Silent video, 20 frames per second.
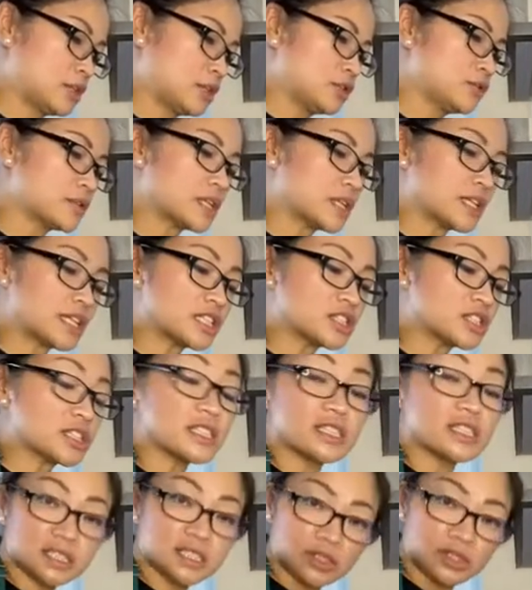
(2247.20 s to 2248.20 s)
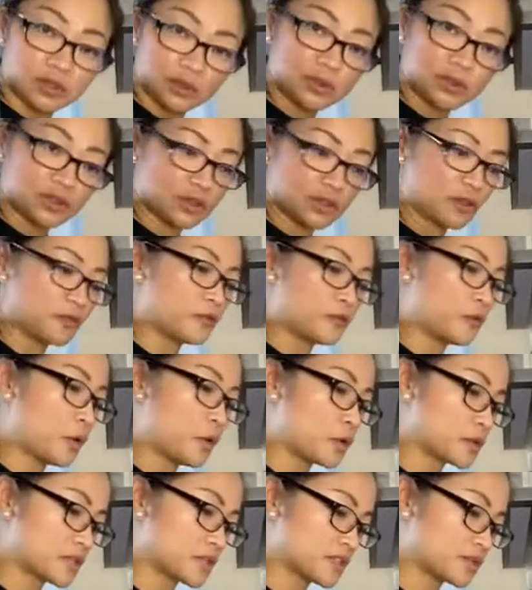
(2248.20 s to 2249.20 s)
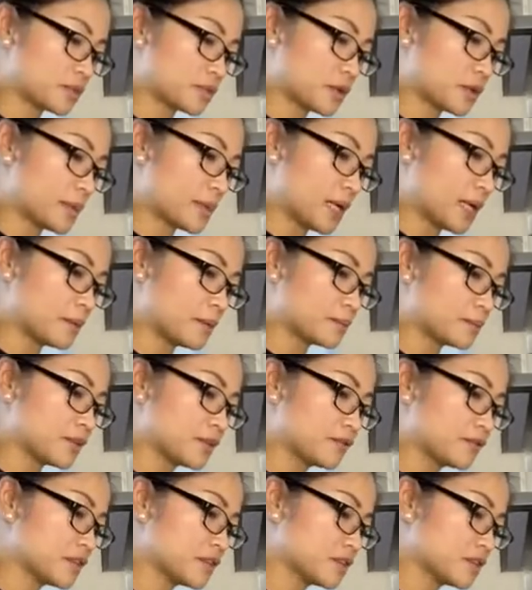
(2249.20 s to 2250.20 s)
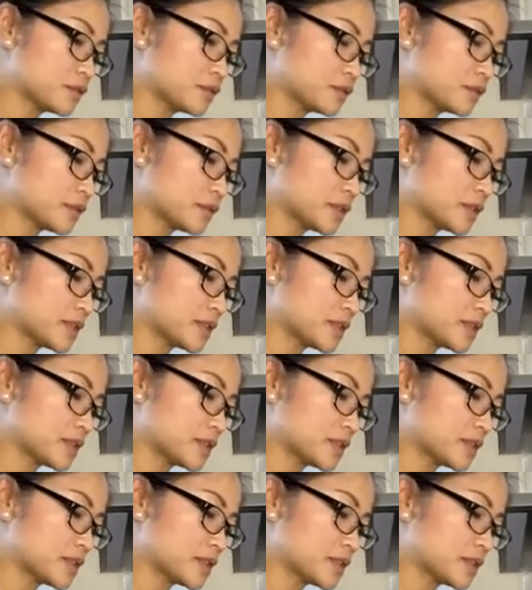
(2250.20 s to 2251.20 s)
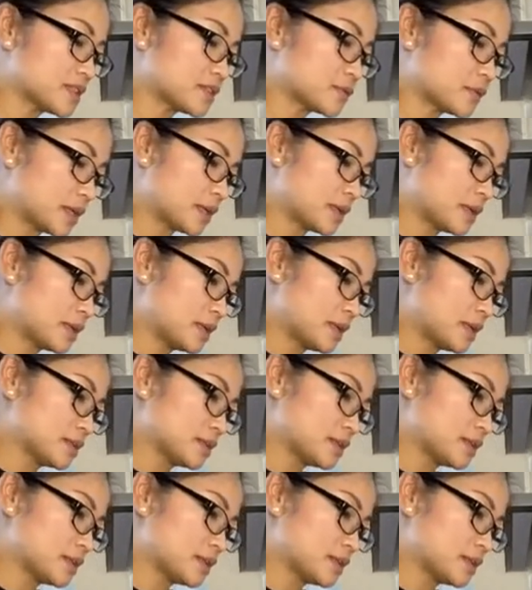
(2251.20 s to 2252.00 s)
You can actually just use your fork. I prefer to do it this way.